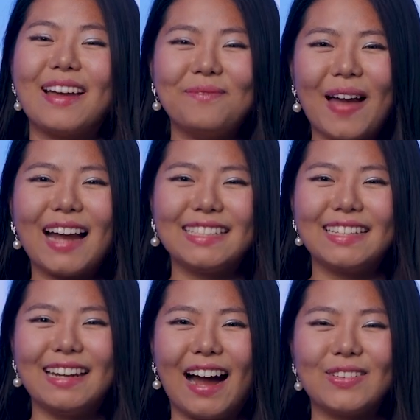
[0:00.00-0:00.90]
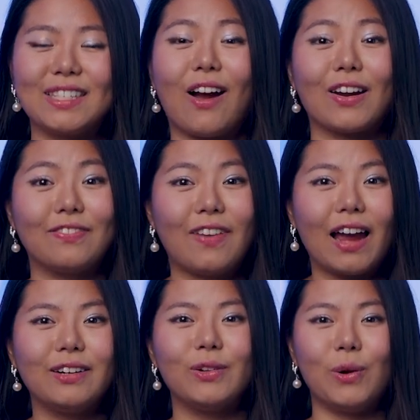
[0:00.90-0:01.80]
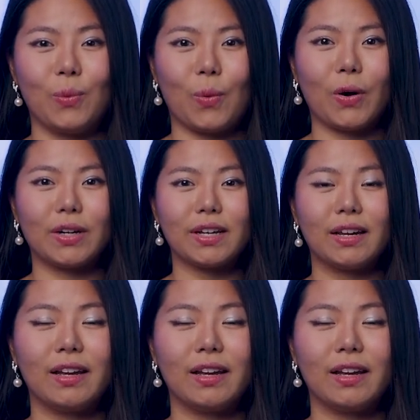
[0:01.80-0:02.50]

I'm back to announce our final award,